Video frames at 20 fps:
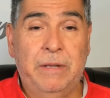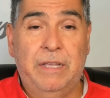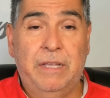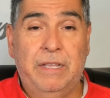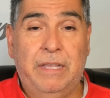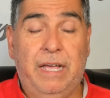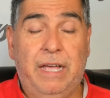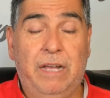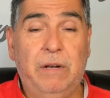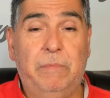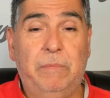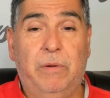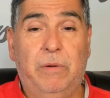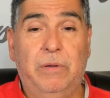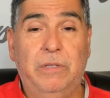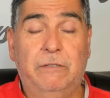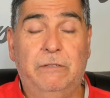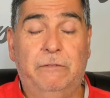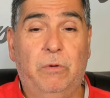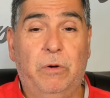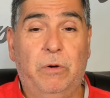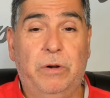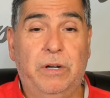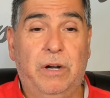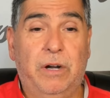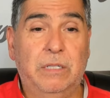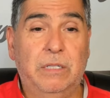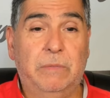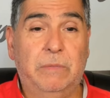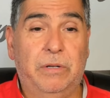They held opponents to 4
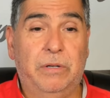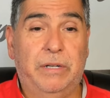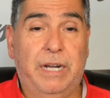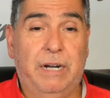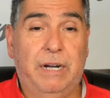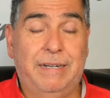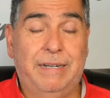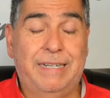yards per carry,